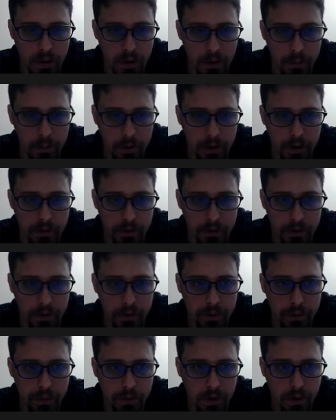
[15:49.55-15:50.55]
Because
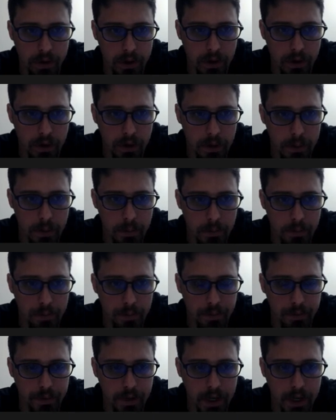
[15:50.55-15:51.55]
this
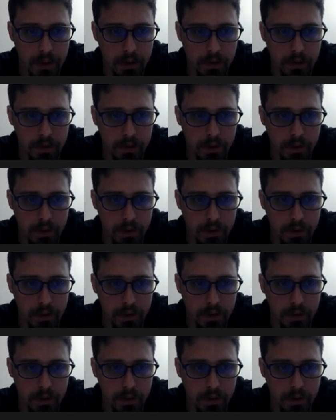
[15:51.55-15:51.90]
knight